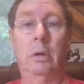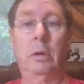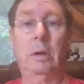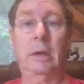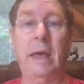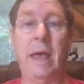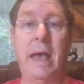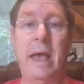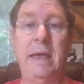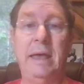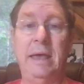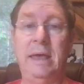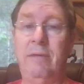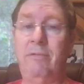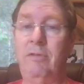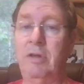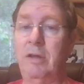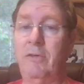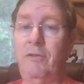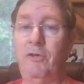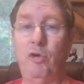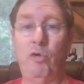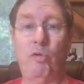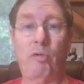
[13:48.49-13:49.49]
Okay, even
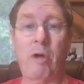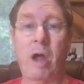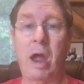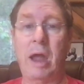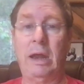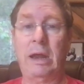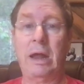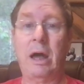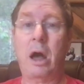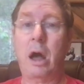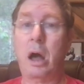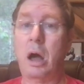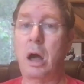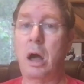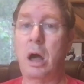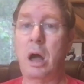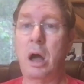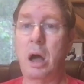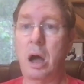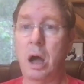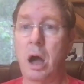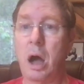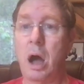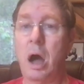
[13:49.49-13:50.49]
if you write ha
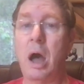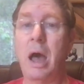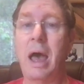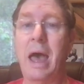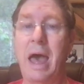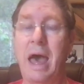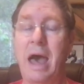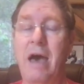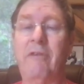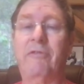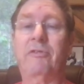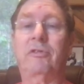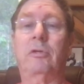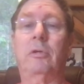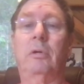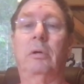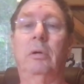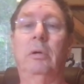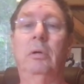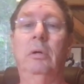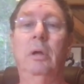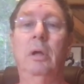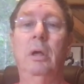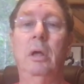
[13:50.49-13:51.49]
ha
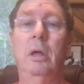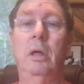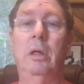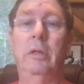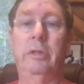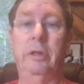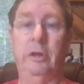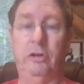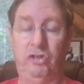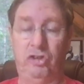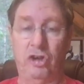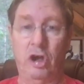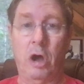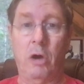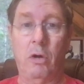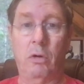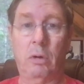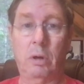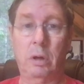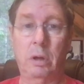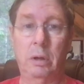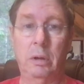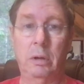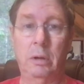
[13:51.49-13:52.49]
after the
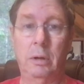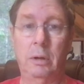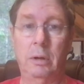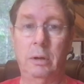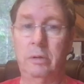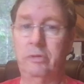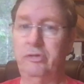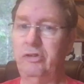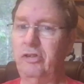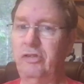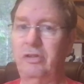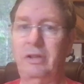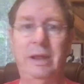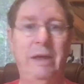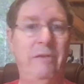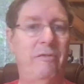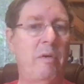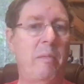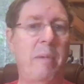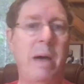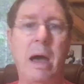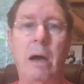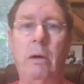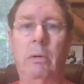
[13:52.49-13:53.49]
joke, just leave
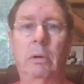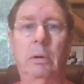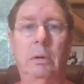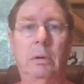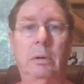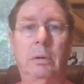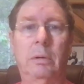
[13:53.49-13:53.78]
them out.